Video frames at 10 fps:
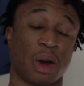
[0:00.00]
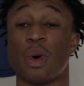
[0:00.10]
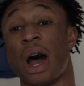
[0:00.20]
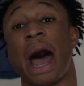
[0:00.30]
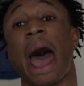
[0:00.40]

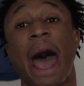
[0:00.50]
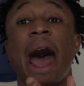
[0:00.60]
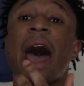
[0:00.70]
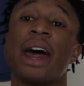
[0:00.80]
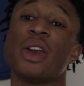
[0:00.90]
well,
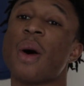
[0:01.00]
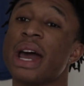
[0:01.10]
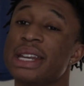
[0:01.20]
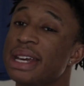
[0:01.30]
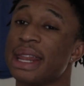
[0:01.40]
I had no
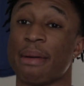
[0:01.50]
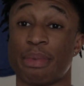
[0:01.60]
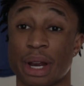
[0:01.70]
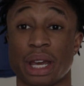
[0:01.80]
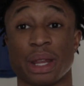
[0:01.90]
idea that
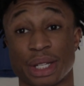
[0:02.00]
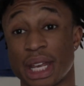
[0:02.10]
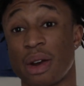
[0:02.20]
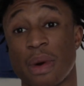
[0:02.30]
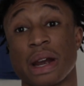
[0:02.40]
breaking the
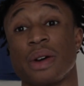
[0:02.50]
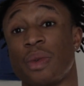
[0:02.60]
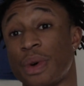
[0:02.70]
state record